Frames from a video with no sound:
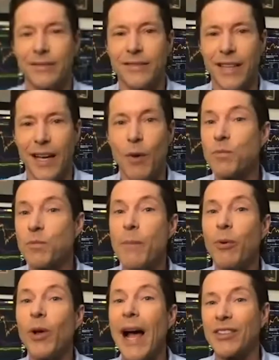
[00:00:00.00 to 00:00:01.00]
Most
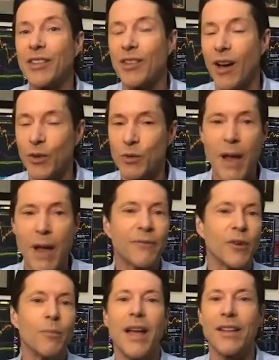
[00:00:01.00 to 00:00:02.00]
people actually thought it was
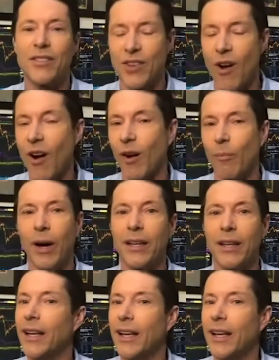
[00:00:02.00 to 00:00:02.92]
Manfred Mann's song, but